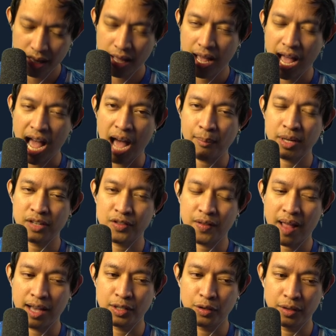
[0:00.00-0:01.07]
I'm going to
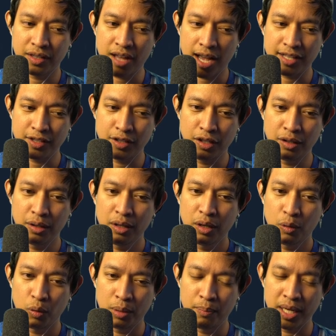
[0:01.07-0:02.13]
slice you and dice you
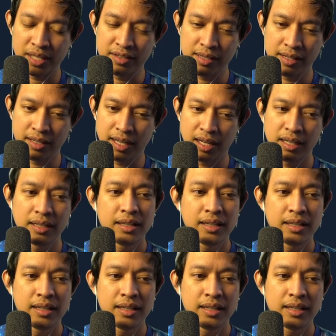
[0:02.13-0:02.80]
with Big Cindy.